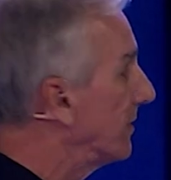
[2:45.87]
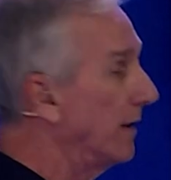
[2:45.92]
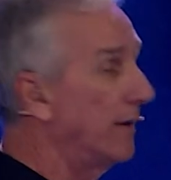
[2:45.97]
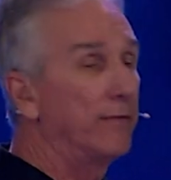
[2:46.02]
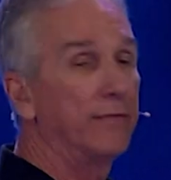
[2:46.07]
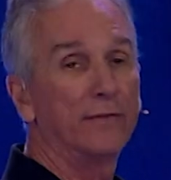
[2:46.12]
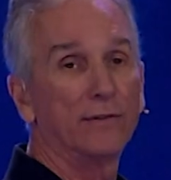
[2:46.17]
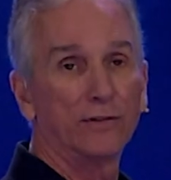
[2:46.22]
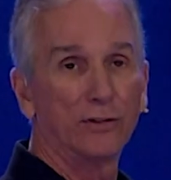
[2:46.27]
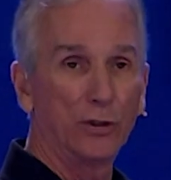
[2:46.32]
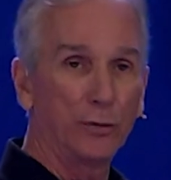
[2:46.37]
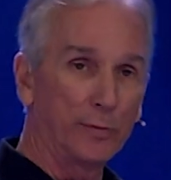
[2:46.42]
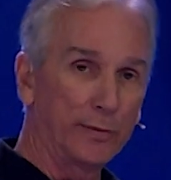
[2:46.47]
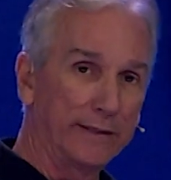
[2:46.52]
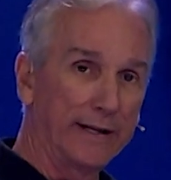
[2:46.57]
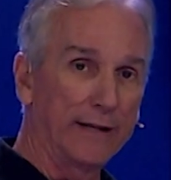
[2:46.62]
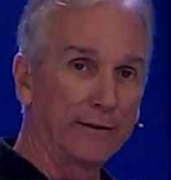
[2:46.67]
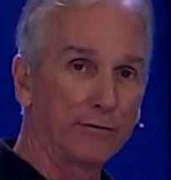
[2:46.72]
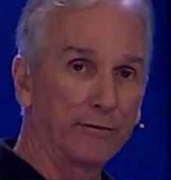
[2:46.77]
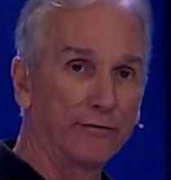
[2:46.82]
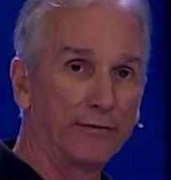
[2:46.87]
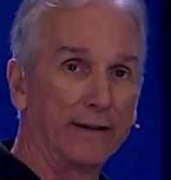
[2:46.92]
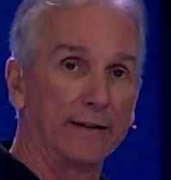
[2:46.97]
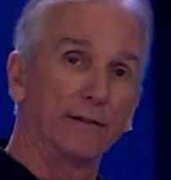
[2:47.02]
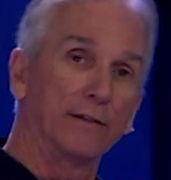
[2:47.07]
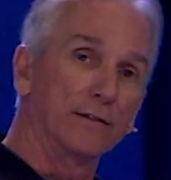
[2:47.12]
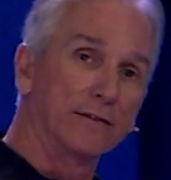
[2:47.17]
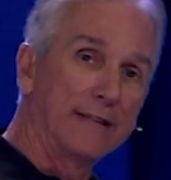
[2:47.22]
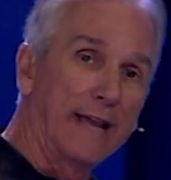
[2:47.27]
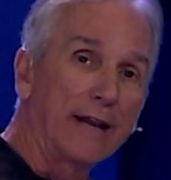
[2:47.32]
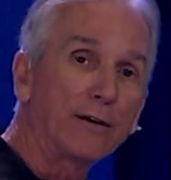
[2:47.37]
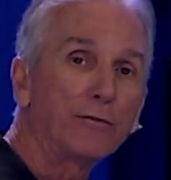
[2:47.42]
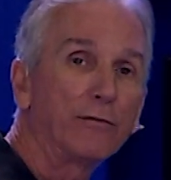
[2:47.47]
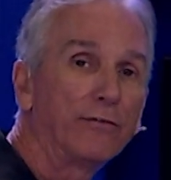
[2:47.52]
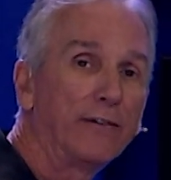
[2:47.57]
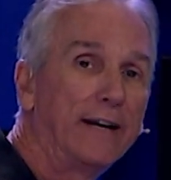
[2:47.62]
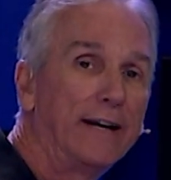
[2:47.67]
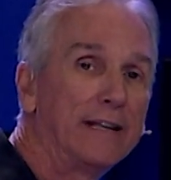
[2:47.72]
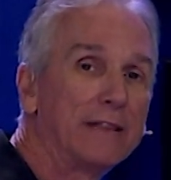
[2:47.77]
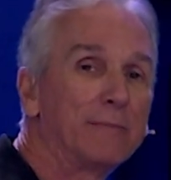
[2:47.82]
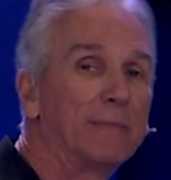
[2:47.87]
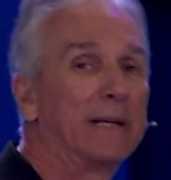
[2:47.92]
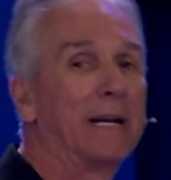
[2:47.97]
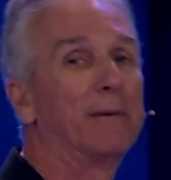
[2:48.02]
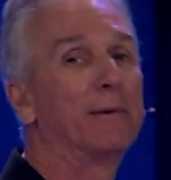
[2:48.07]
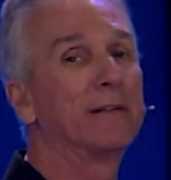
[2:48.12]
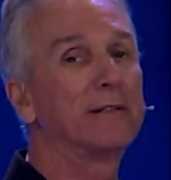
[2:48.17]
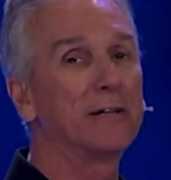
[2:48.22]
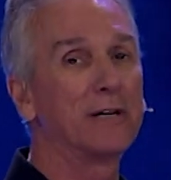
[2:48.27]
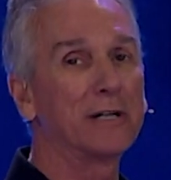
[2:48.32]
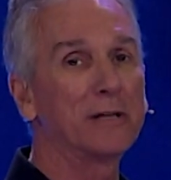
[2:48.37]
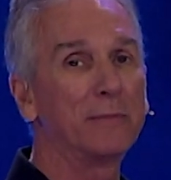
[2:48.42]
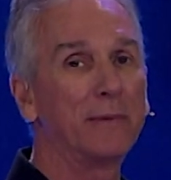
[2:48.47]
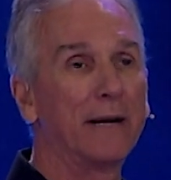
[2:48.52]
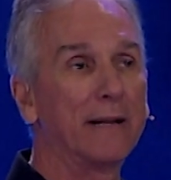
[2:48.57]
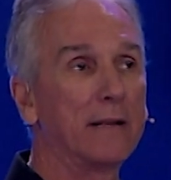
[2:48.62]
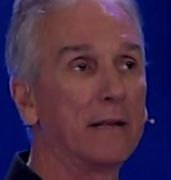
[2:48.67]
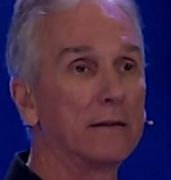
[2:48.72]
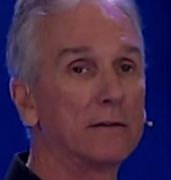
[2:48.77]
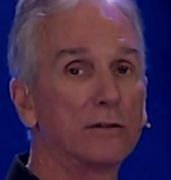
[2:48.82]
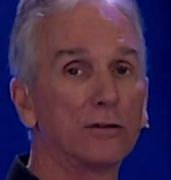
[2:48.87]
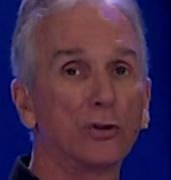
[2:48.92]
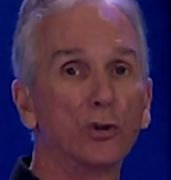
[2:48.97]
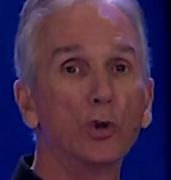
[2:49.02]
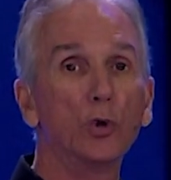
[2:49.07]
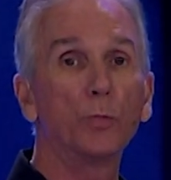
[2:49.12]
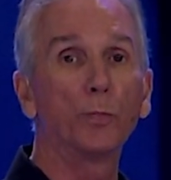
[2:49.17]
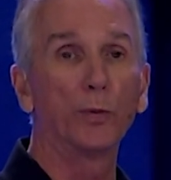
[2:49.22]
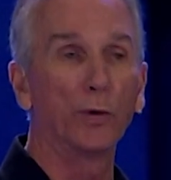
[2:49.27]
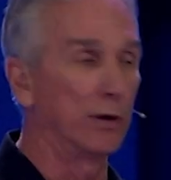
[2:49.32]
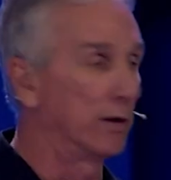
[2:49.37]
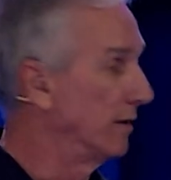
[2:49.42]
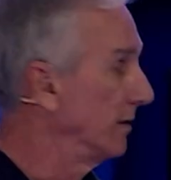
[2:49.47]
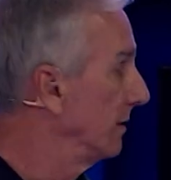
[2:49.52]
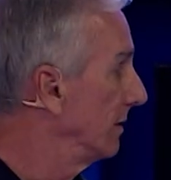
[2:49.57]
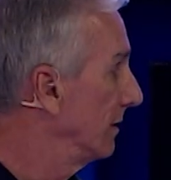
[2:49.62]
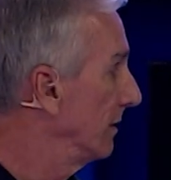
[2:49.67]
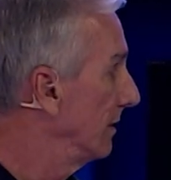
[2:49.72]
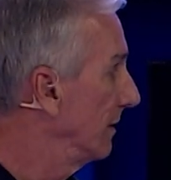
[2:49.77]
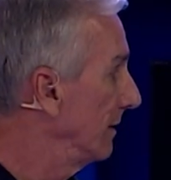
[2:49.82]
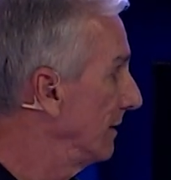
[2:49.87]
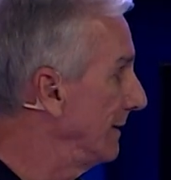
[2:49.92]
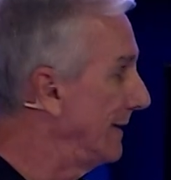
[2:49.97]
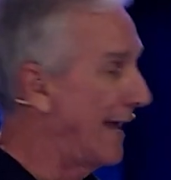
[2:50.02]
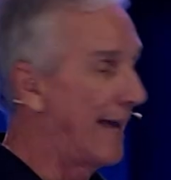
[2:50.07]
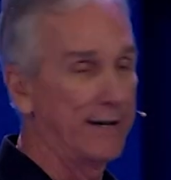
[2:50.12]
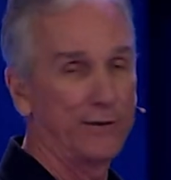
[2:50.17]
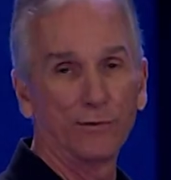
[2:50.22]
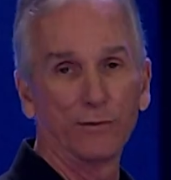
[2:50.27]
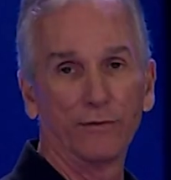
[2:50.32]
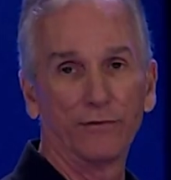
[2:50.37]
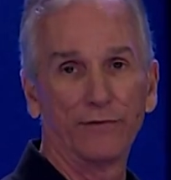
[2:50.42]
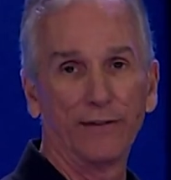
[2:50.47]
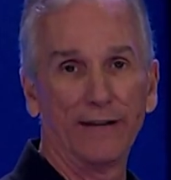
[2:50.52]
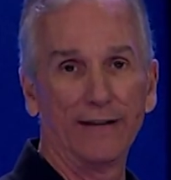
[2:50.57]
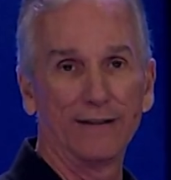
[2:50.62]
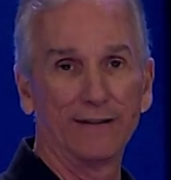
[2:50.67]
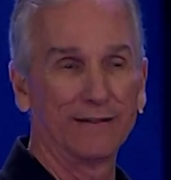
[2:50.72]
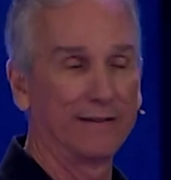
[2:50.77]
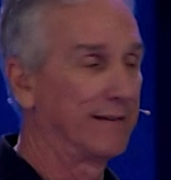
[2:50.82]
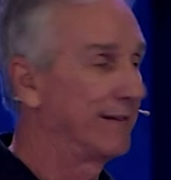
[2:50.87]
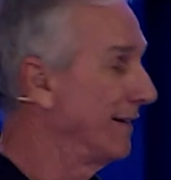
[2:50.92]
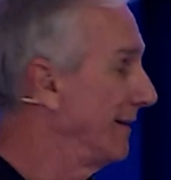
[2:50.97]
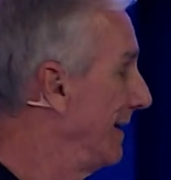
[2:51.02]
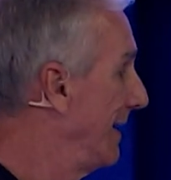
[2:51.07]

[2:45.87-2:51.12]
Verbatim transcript: of supernatural faith. There's natural faith, but I want to talk about supernatural faith.